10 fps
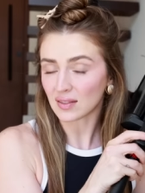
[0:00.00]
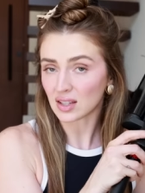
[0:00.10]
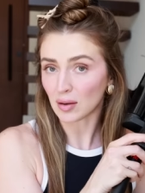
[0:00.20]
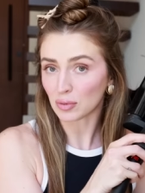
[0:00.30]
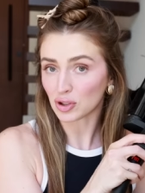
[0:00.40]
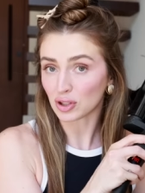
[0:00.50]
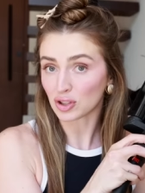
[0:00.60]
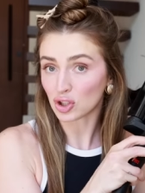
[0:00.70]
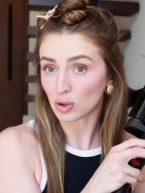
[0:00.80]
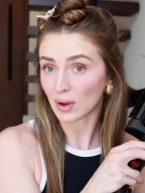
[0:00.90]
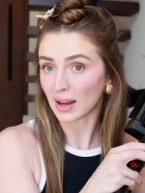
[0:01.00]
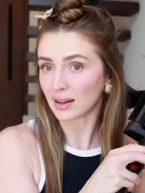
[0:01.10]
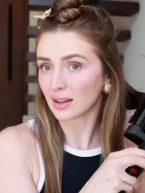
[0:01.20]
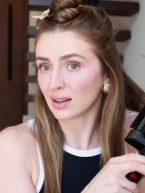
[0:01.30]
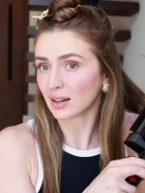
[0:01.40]
the temperature to
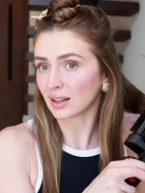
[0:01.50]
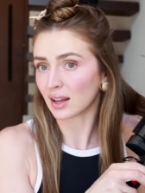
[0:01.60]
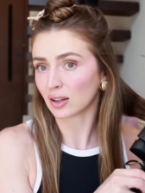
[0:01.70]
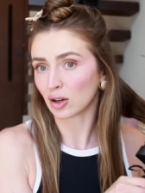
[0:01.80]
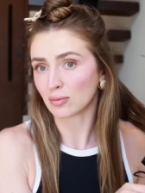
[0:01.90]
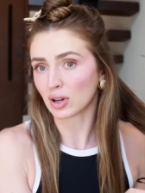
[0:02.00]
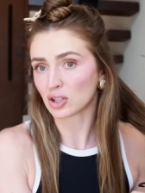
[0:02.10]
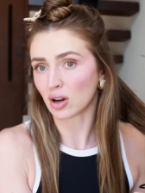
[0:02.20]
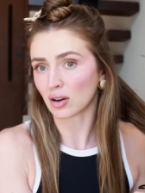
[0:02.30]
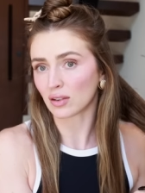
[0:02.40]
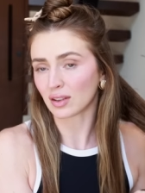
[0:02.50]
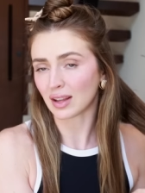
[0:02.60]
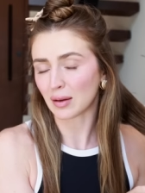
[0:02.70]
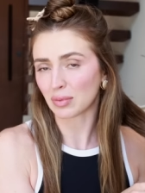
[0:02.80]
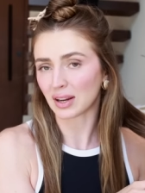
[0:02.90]
280. It can go much hotter than
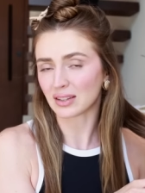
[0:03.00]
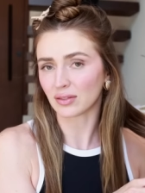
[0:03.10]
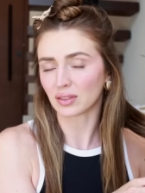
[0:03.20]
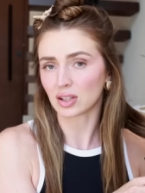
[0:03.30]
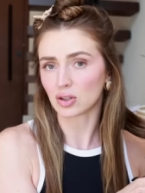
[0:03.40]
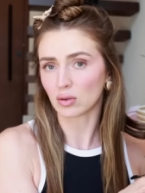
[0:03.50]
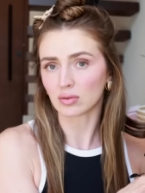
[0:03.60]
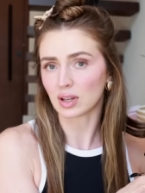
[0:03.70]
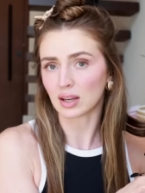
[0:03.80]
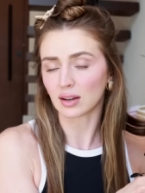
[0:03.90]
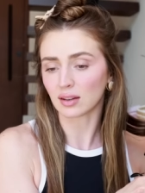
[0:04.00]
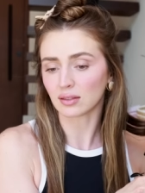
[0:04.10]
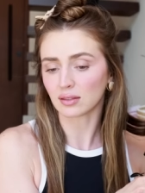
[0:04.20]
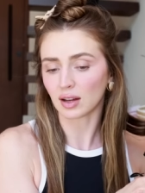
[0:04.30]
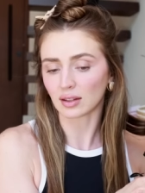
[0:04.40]
that, but I definitely don't need it
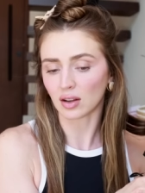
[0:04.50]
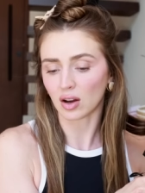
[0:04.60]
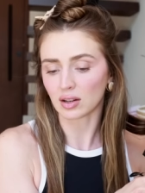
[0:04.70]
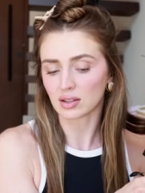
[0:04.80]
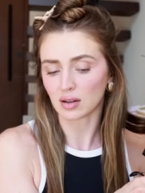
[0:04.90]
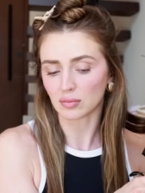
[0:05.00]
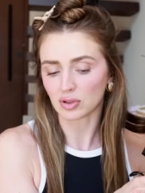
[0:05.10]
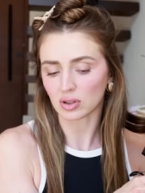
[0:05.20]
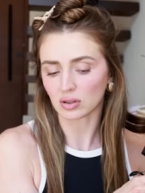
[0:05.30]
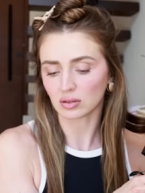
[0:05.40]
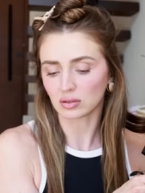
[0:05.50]
at the hottest temperature.